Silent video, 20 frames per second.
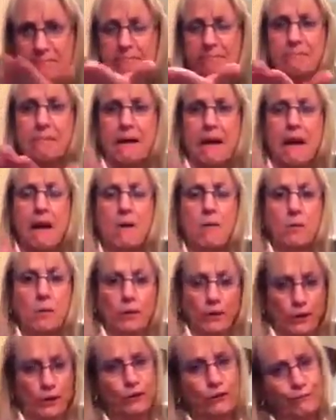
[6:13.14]
and told
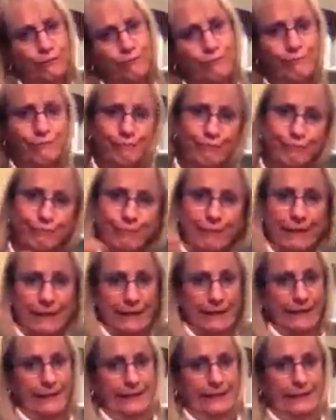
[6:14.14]
them about our
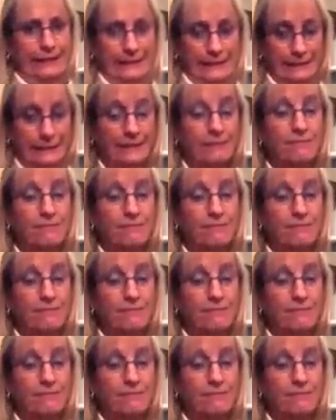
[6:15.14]
need.